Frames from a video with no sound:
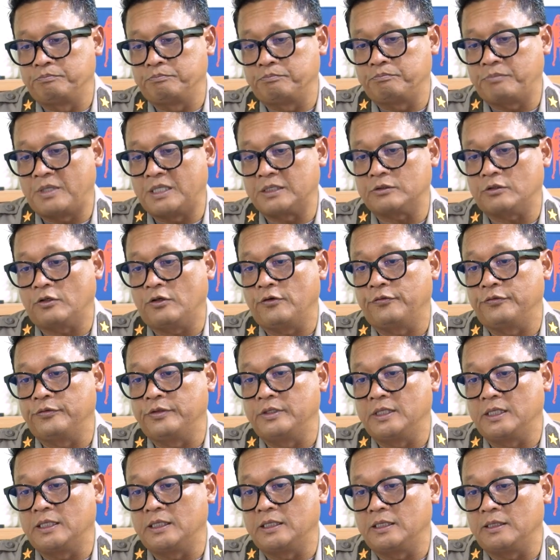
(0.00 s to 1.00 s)
part of
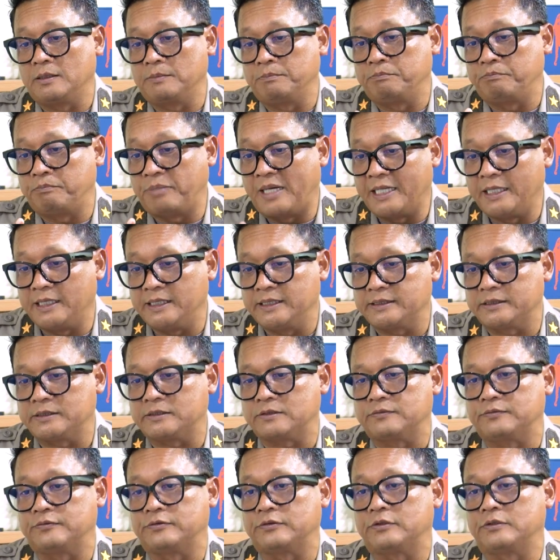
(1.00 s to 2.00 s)
the
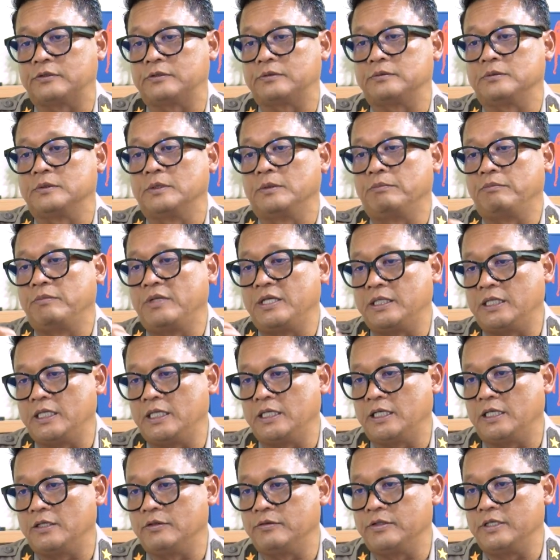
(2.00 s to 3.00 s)
pillars for
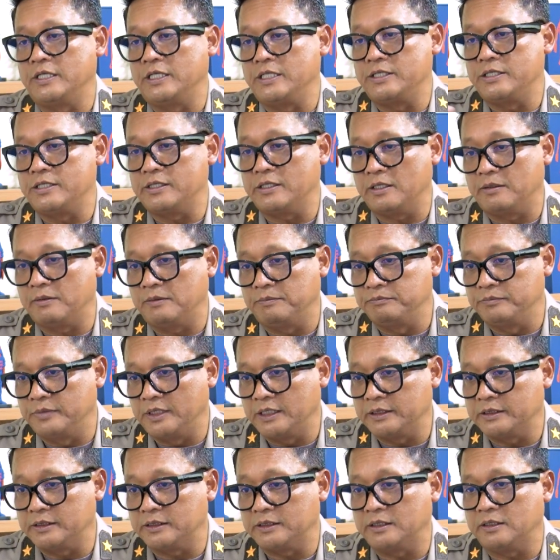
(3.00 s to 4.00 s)
making Indonesia
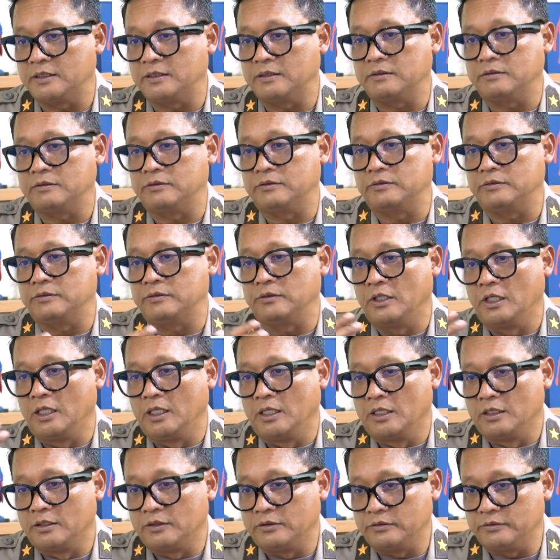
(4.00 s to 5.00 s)
better,
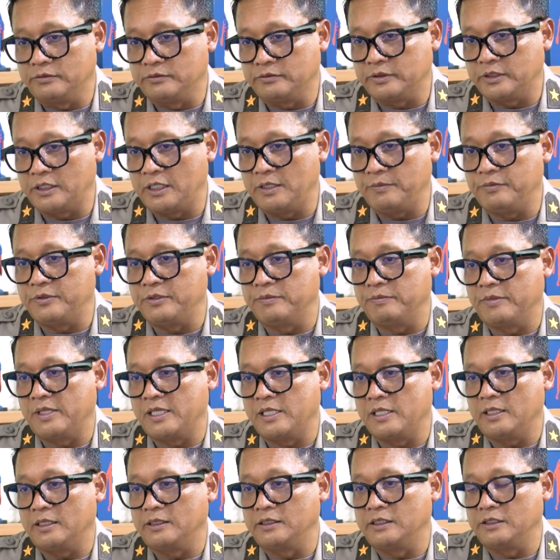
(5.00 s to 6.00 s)
to keep the
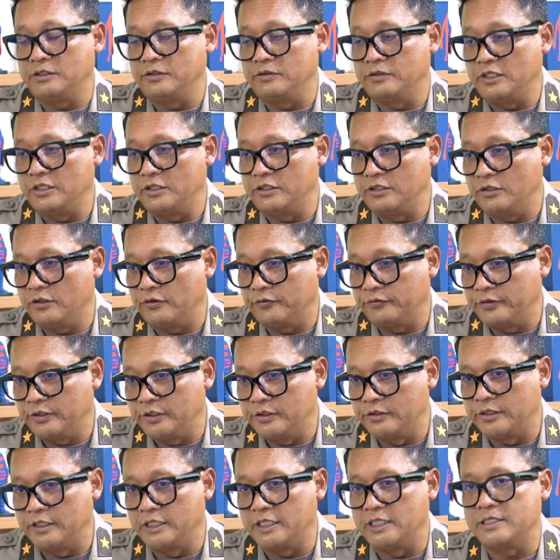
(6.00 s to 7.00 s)
unity of
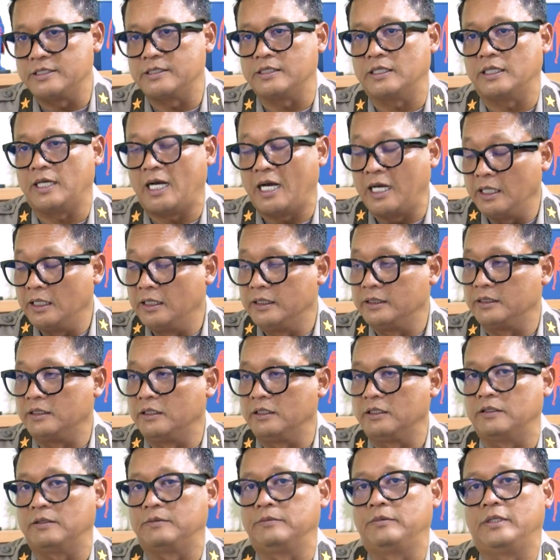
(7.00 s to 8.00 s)
Indonesia. I learned a
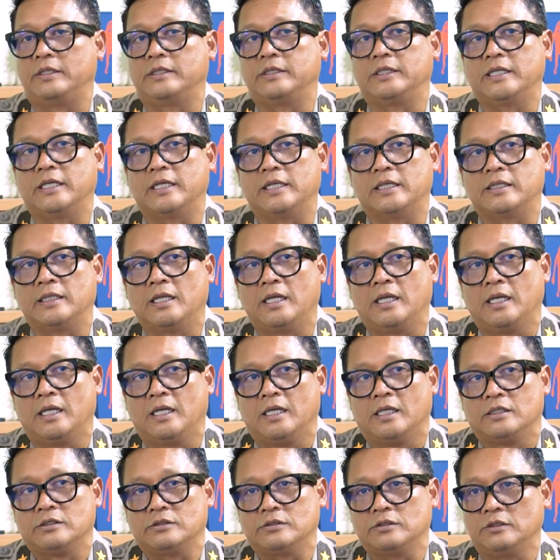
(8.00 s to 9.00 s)
lot about that.
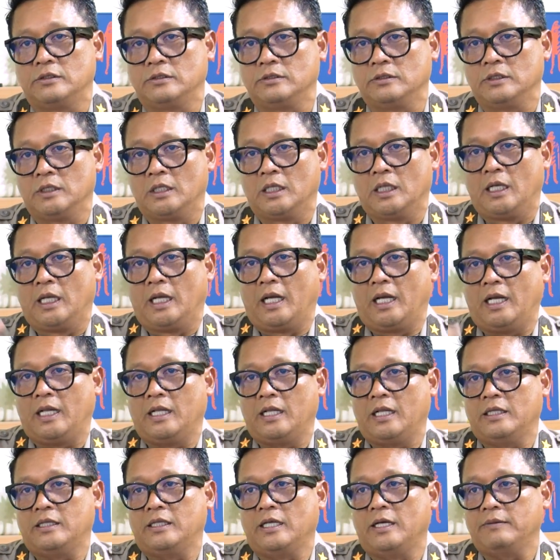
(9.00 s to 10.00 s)
So
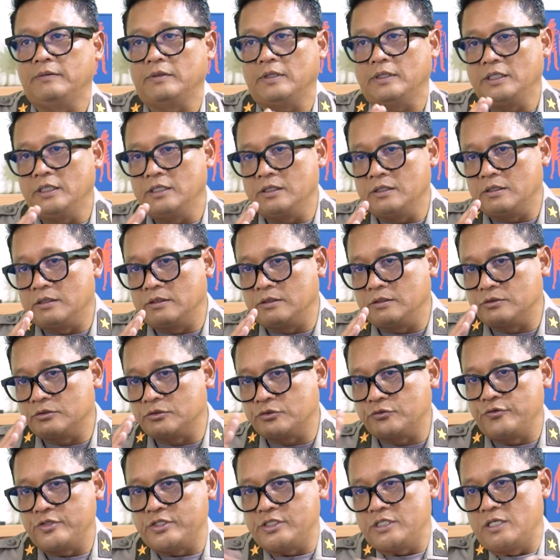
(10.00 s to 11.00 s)
at that time,
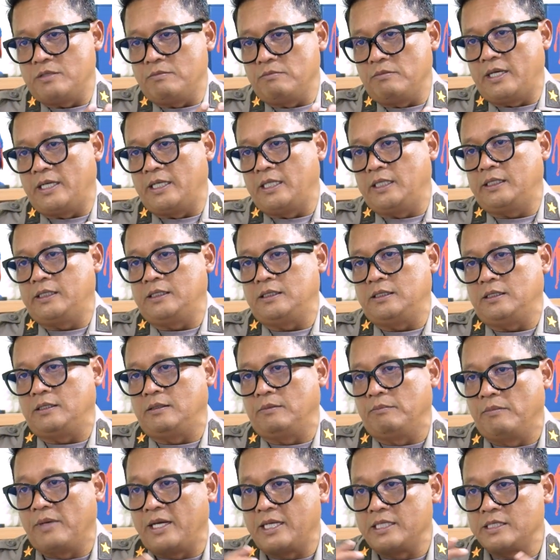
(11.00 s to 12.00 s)
switching my
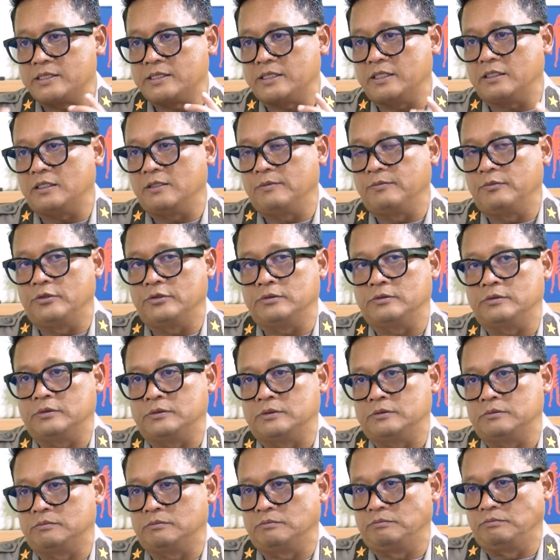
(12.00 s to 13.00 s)
mindset about
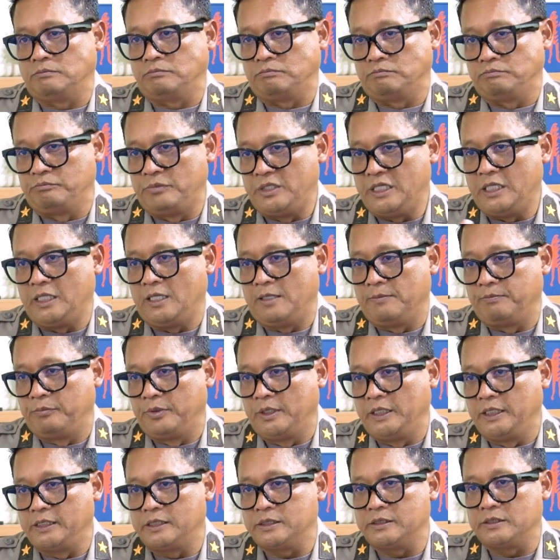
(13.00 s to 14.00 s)
being a
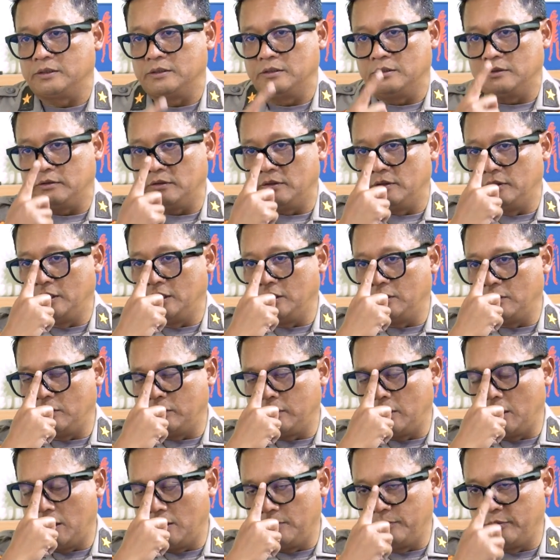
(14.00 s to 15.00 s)
police, not only
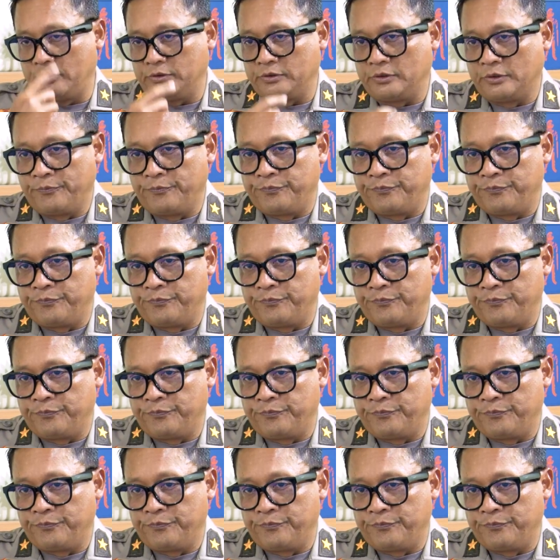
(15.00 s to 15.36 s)
talking about